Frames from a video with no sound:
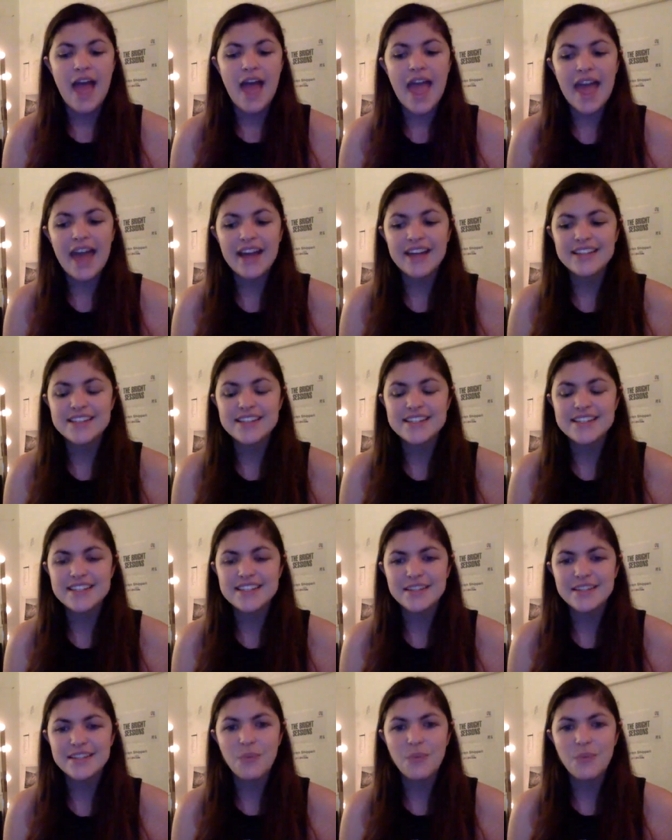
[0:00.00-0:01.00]
And
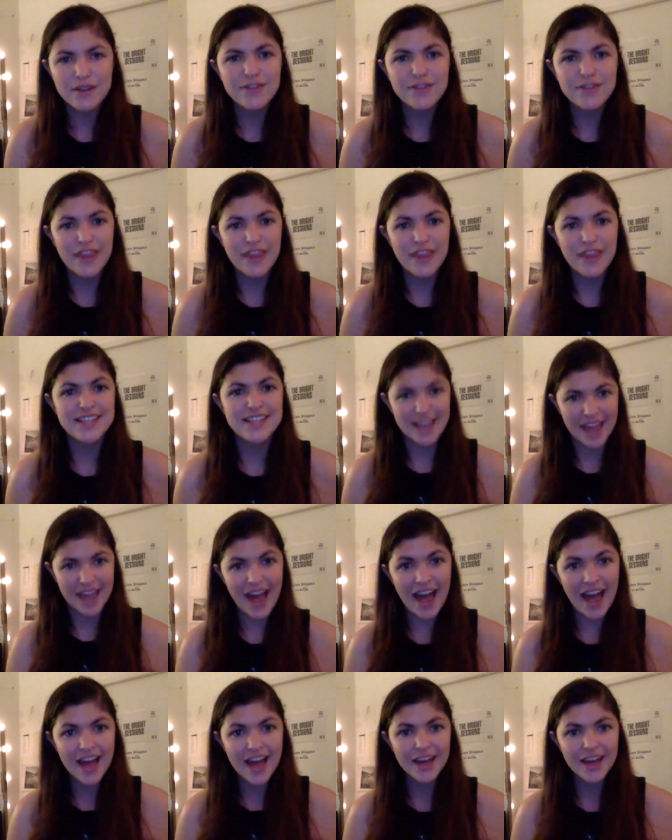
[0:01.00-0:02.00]
one of the things that I
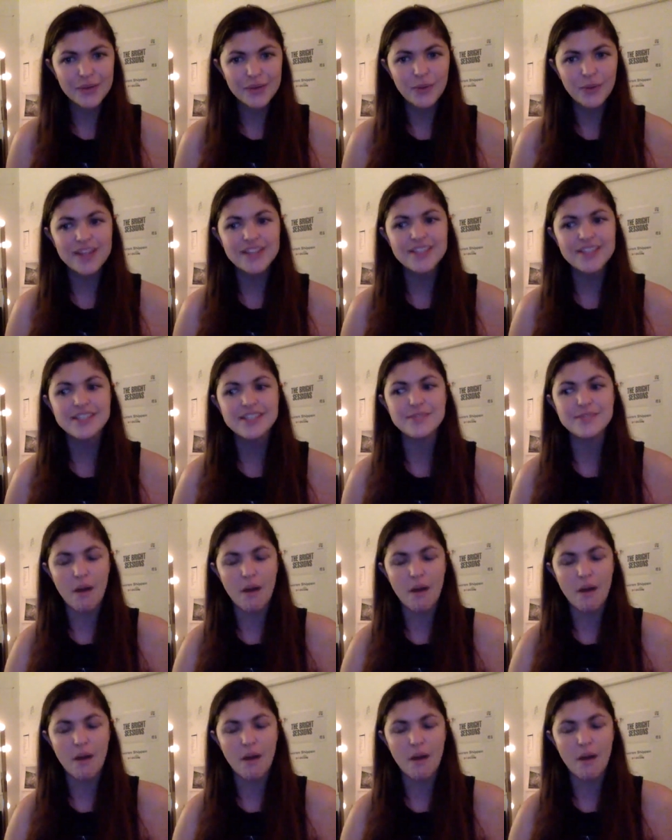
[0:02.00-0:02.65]
had was